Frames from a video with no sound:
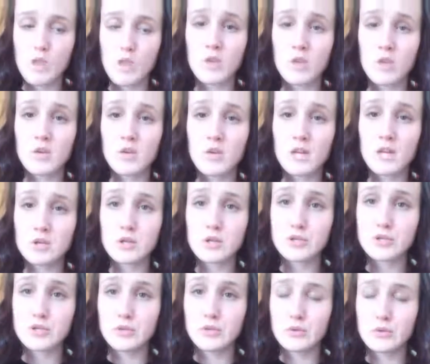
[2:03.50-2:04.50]
You can either
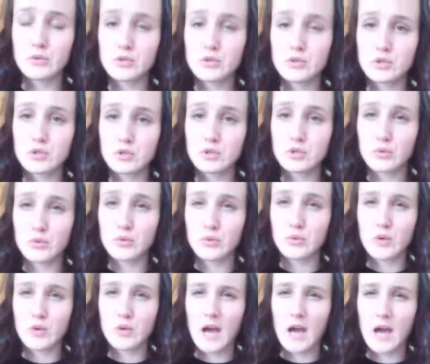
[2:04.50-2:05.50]
choose
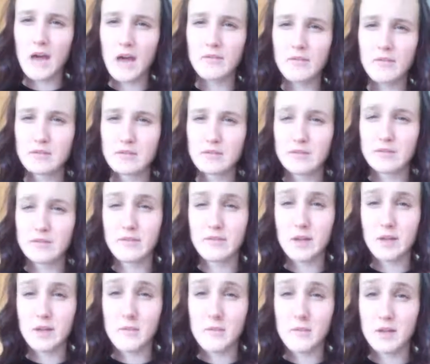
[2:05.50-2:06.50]
to have your
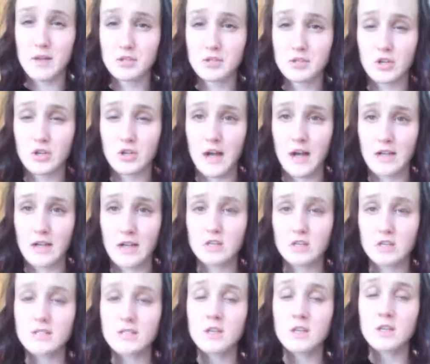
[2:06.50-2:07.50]
certificate mailed to your
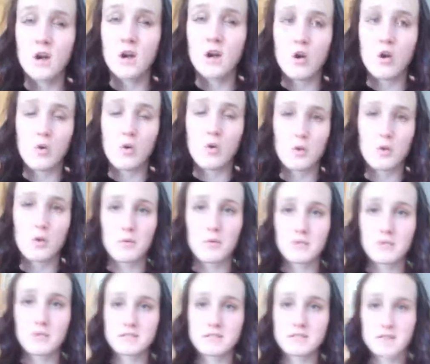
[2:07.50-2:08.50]
address, or
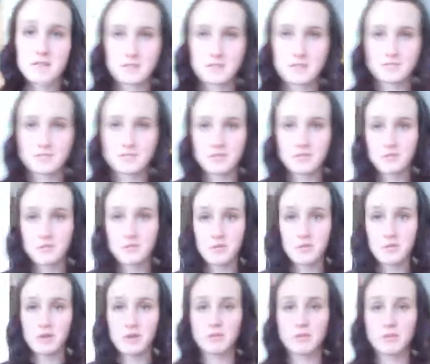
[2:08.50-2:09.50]
what we and Simon did is we
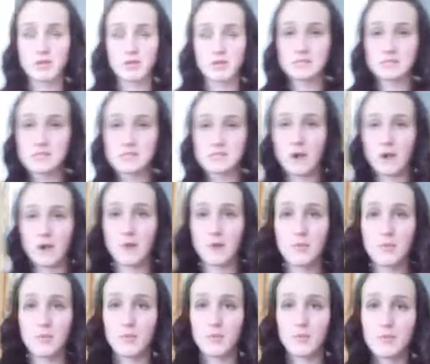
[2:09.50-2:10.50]
went and picked up
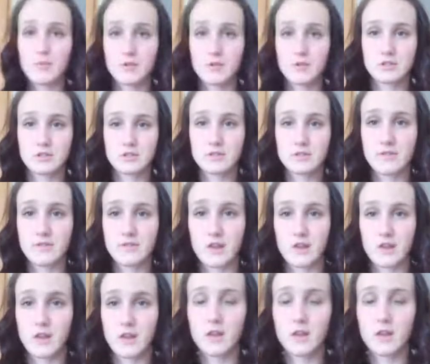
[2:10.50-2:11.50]
their
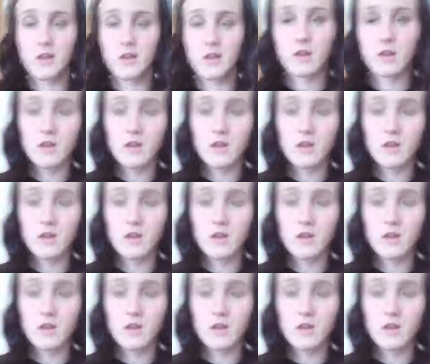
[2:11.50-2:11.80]
certificate.